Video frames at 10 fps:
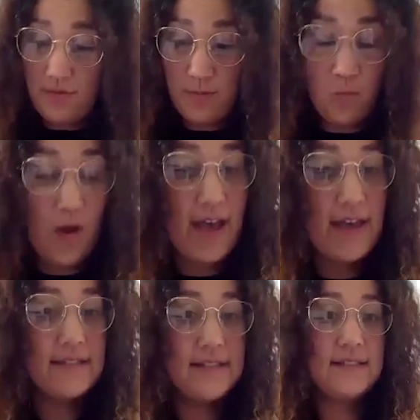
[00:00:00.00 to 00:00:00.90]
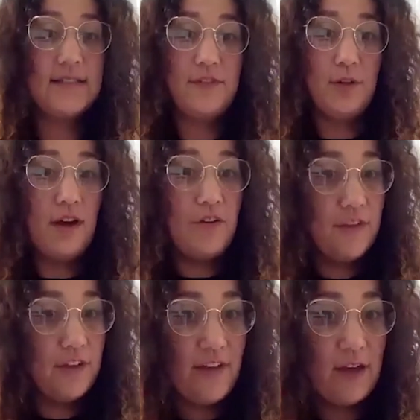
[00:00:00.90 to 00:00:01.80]
West, the
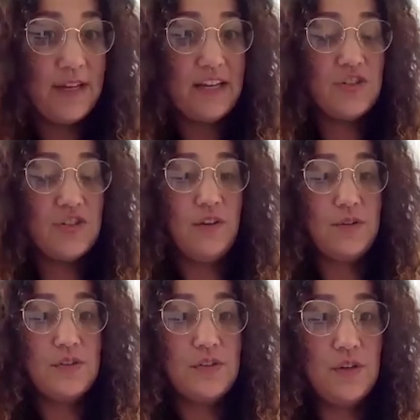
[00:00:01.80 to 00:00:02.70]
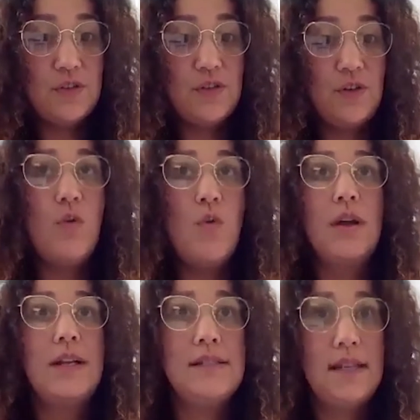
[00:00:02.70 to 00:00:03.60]
Philadelphia Foundation, there's certain
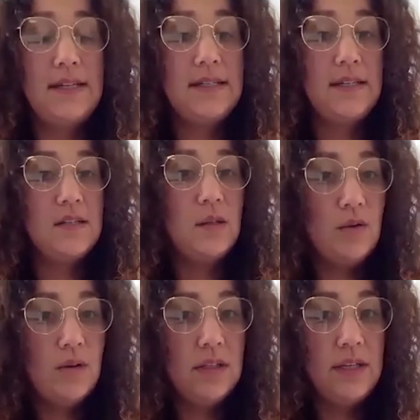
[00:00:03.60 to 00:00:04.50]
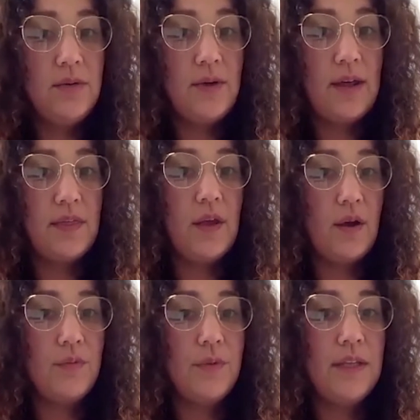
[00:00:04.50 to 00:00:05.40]
organizations locally who I think
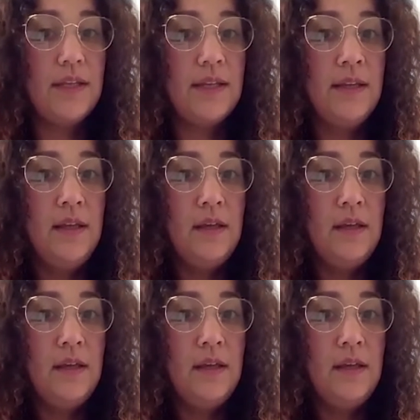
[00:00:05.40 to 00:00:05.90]
are really,